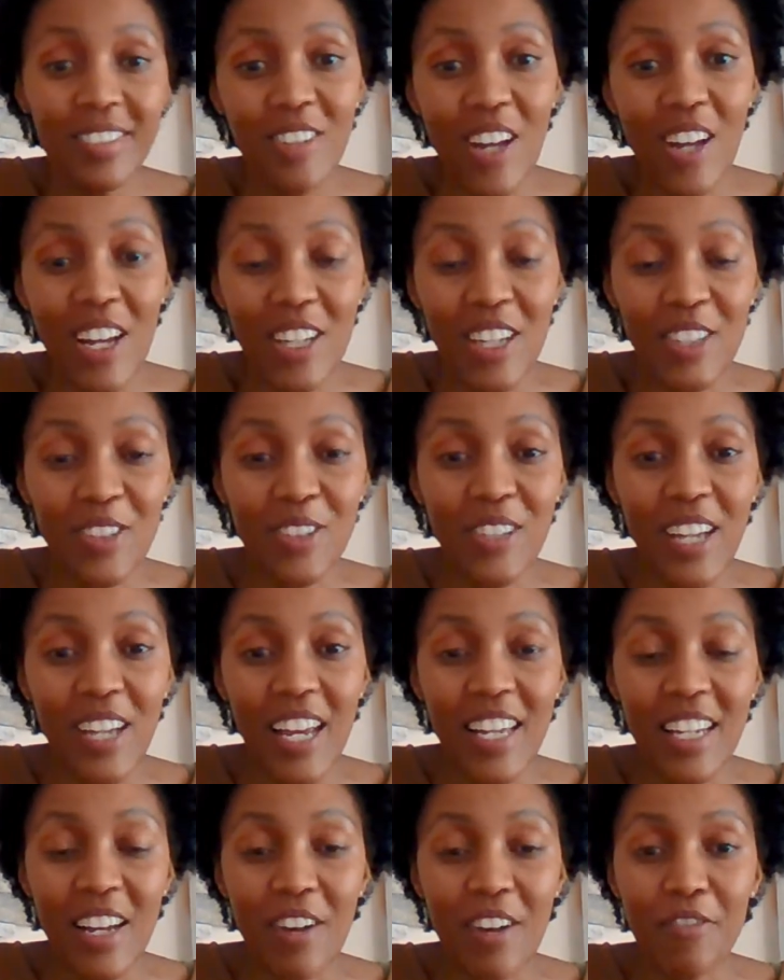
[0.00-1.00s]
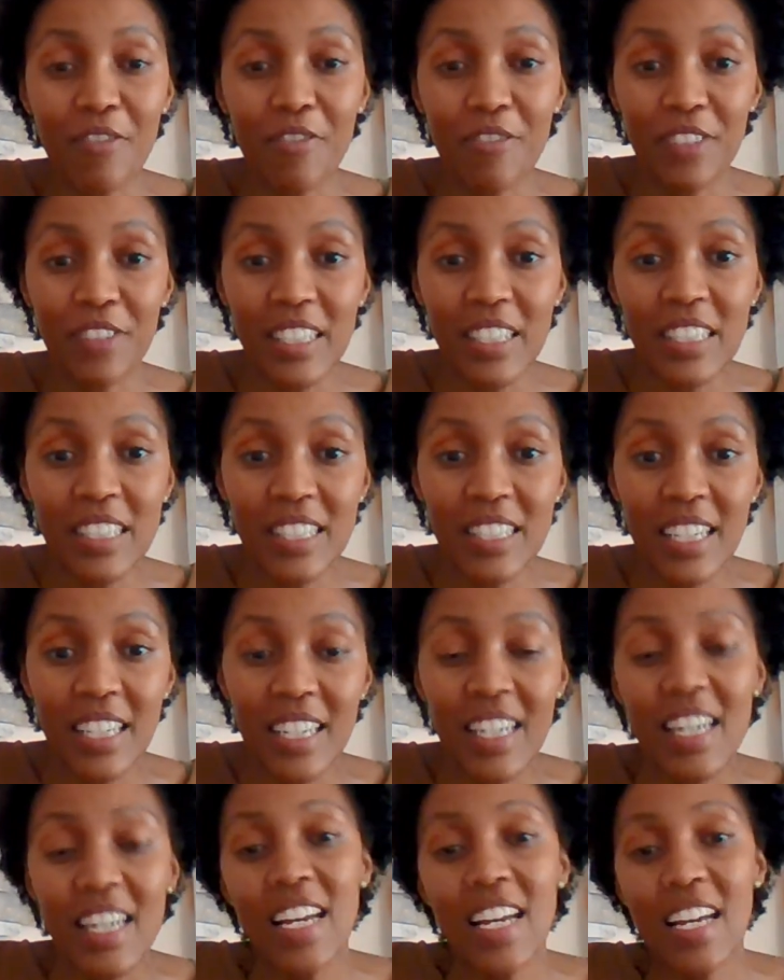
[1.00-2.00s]
trying to gain our feet,
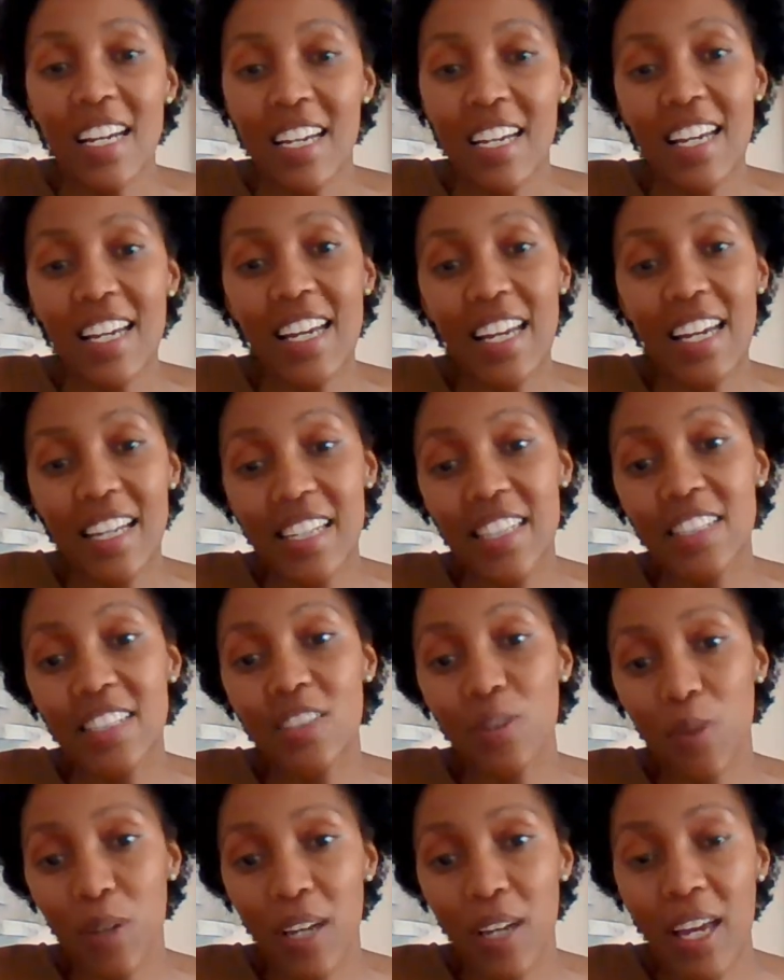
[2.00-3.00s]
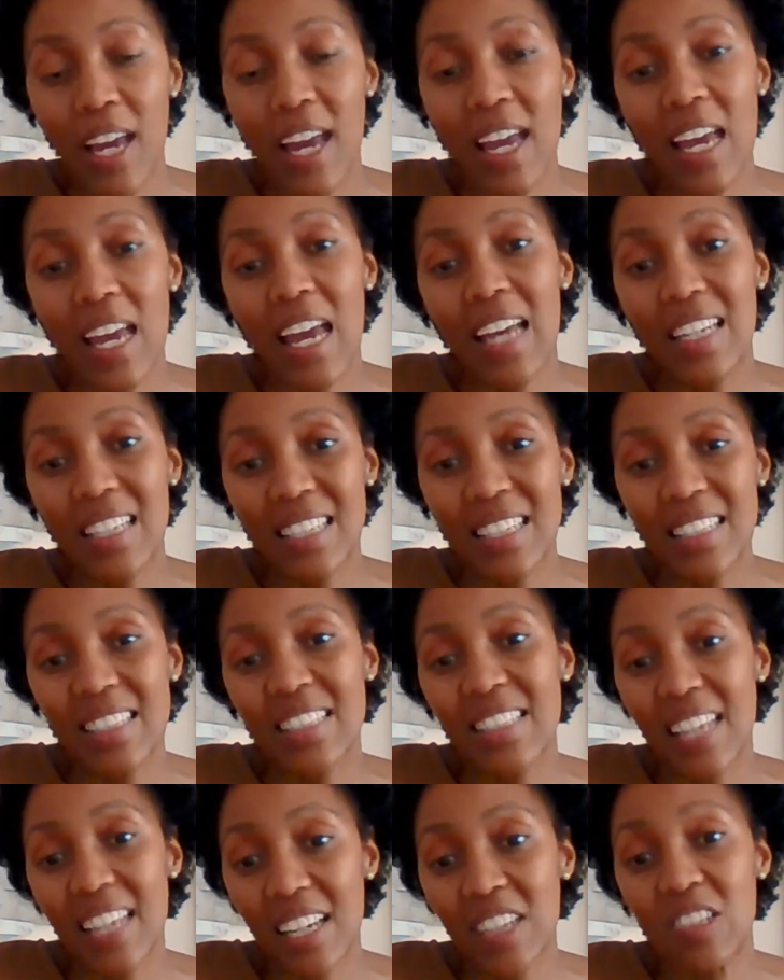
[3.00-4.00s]
it is okay, and it
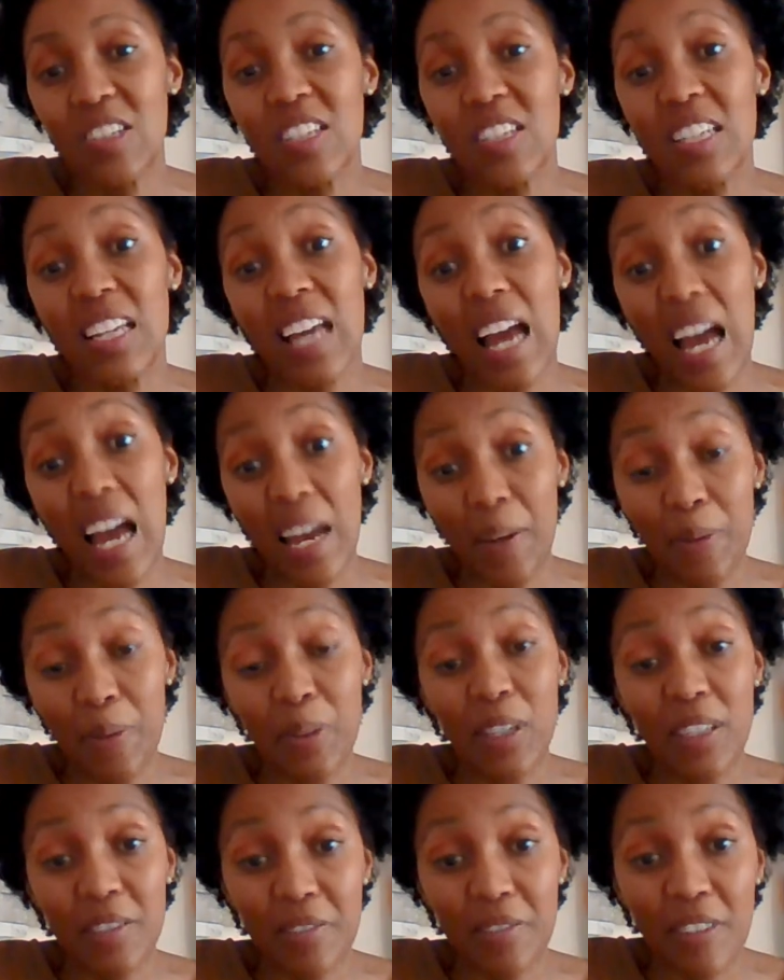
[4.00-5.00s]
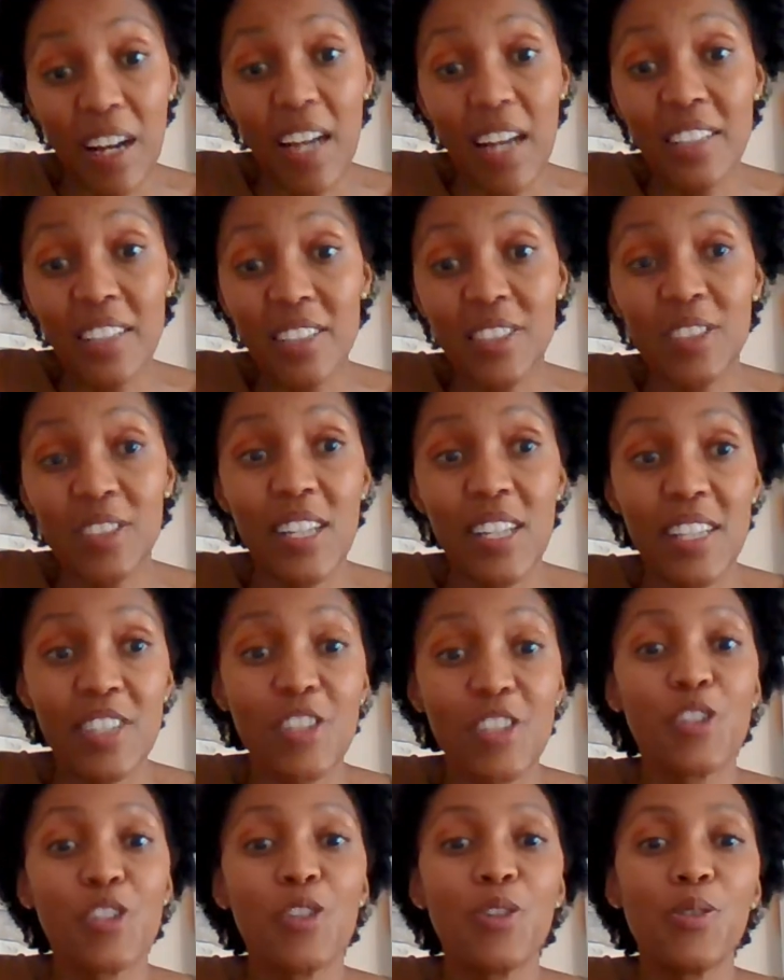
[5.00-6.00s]
is actually, I would advise
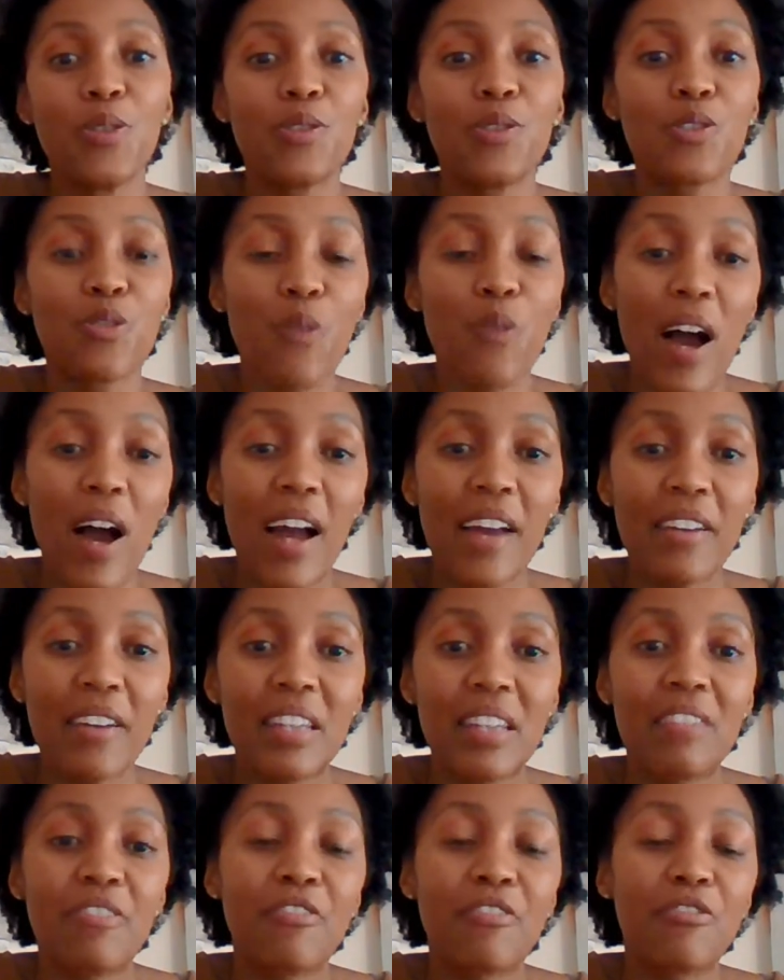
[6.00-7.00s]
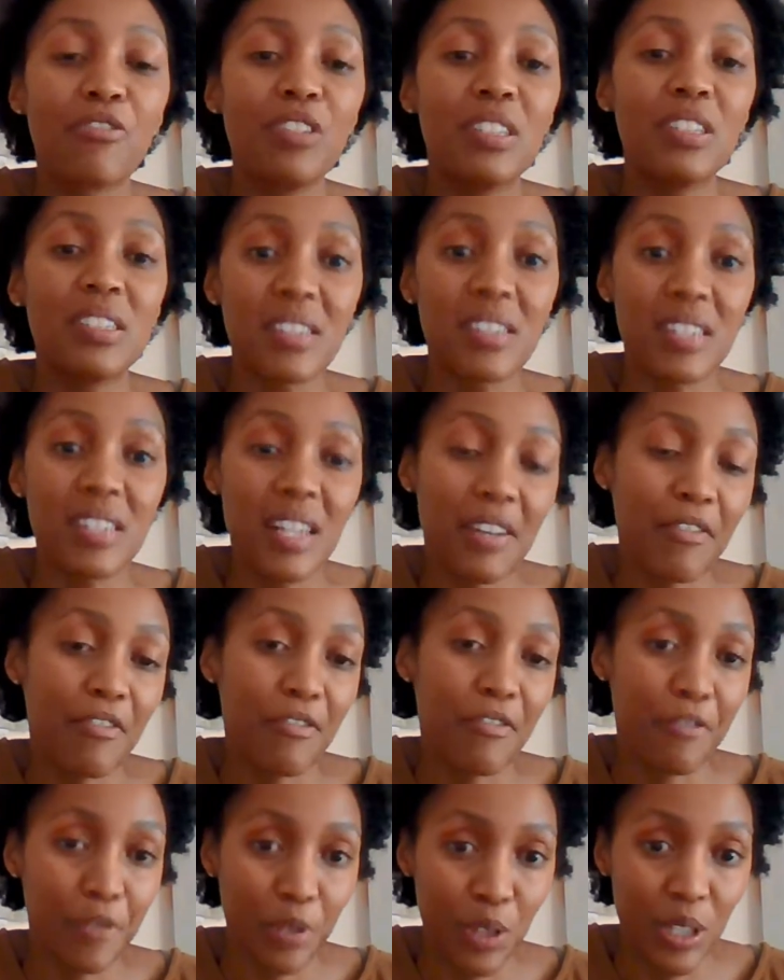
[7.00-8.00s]
that you try the free
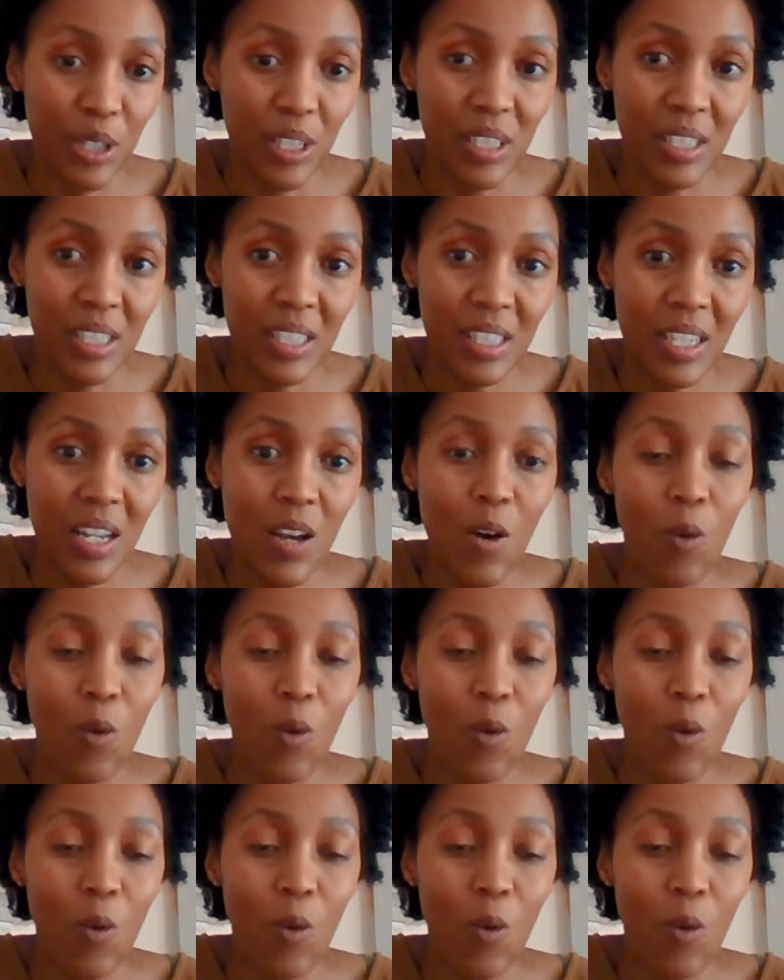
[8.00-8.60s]
stuff first.